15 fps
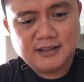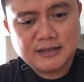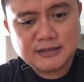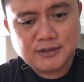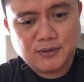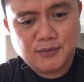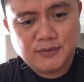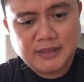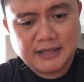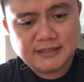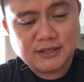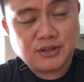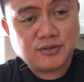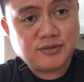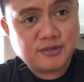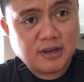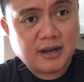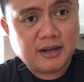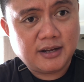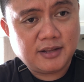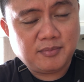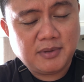So that's a good
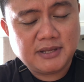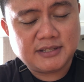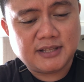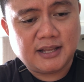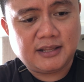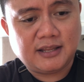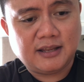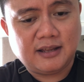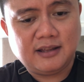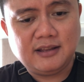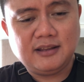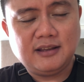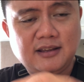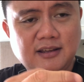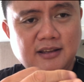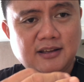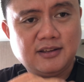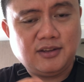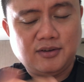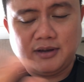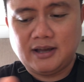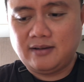sign. It means that
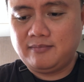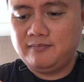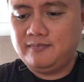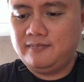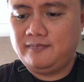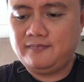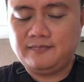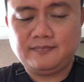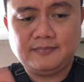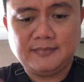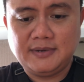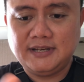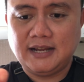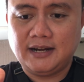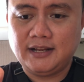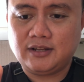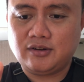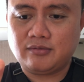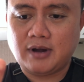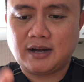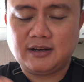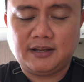you have done it
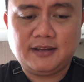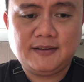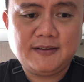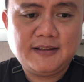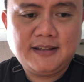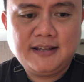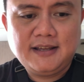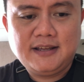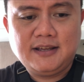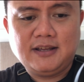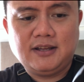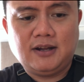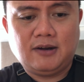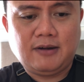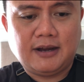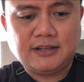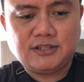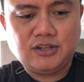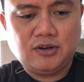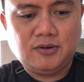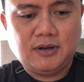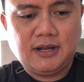correctly. All right,
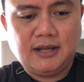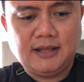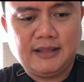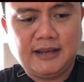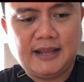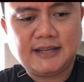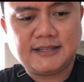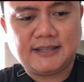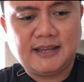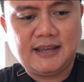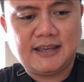so the next thing